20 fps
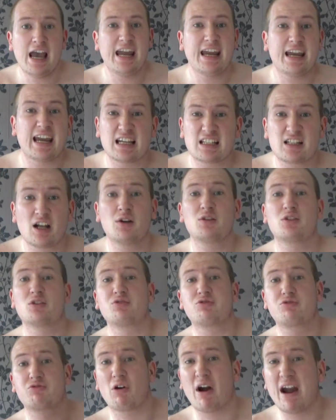he gets loads of
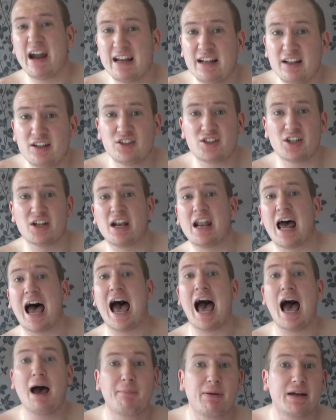friends and
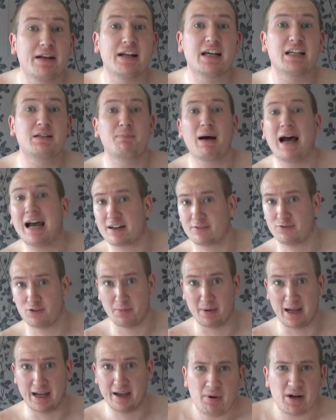happiness back
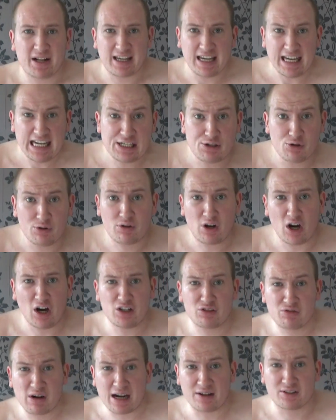from it. But a geezer who
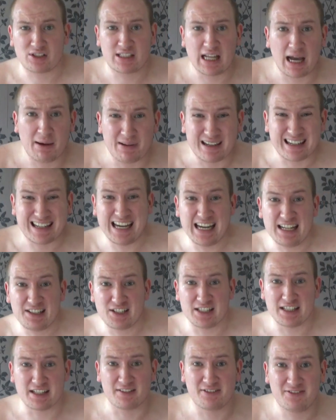goes round stabbing
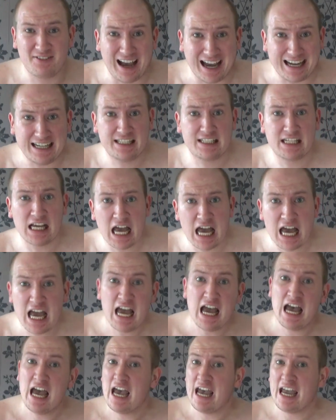kids in the face,
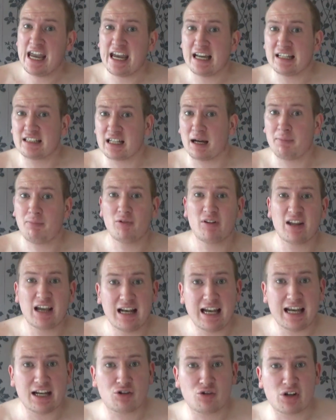he ends up on the
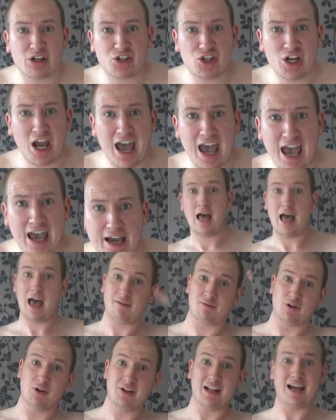electric chair.
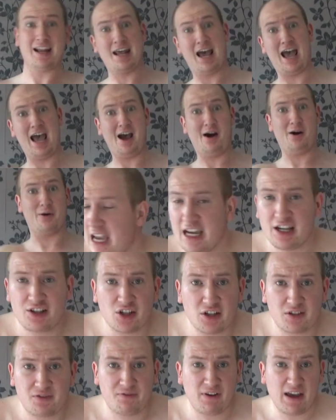Heaven and hell. It's
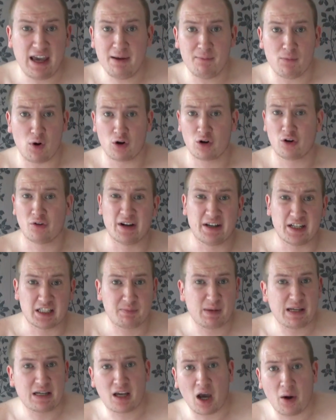just fear-mongering that's
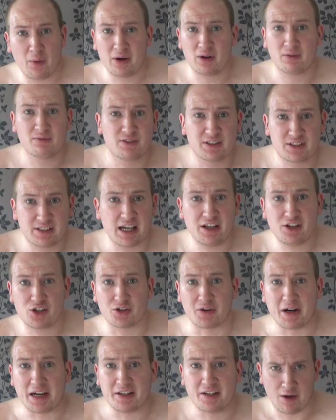been going on for
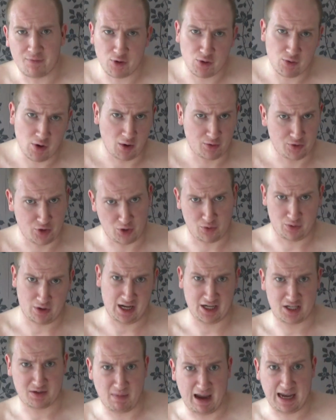centuries. If you don't do
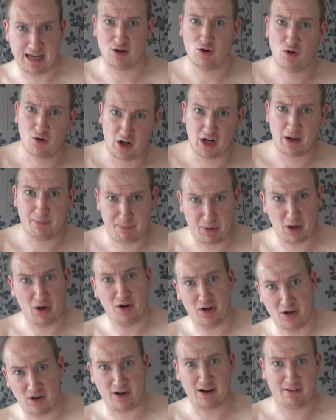this, mate, you're gonna
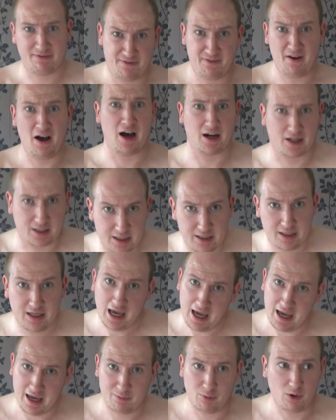burn like fuck.
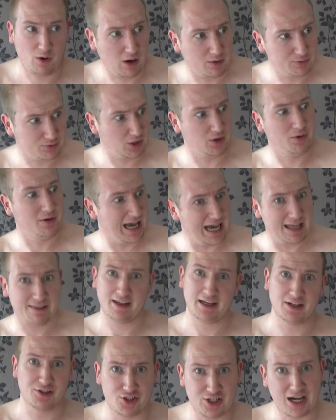Yeah, well, I'll do that
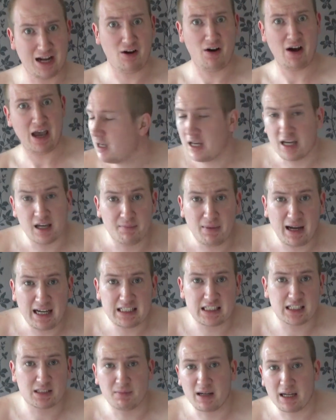then, shall I? It
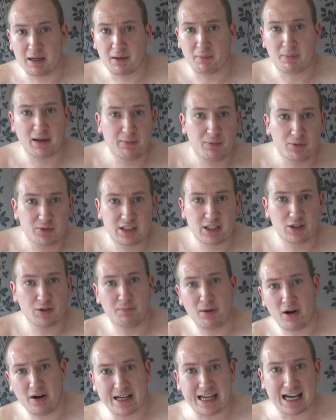amazes me that people still
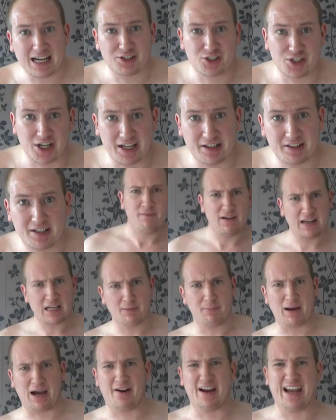buy that shit. Think
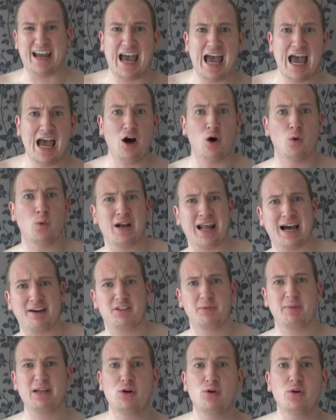about it, hell would have
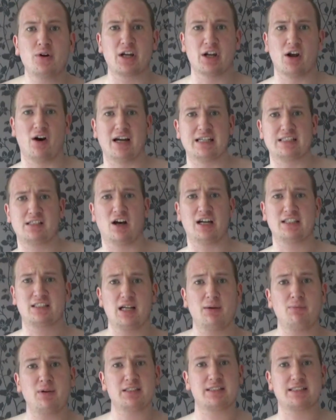to be organised, like
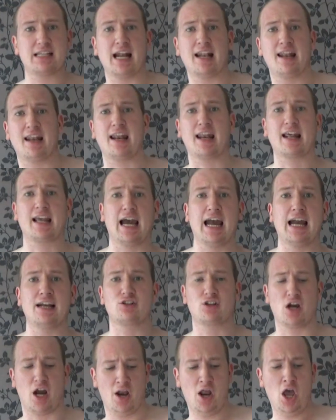someone standing at the
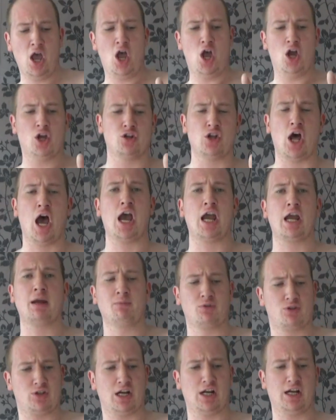gates going,
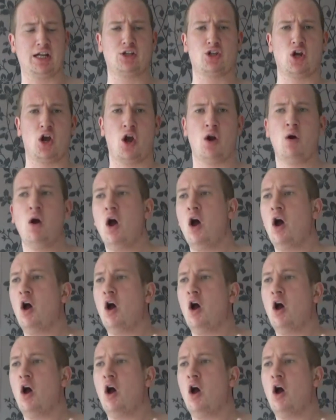name, diddly-do,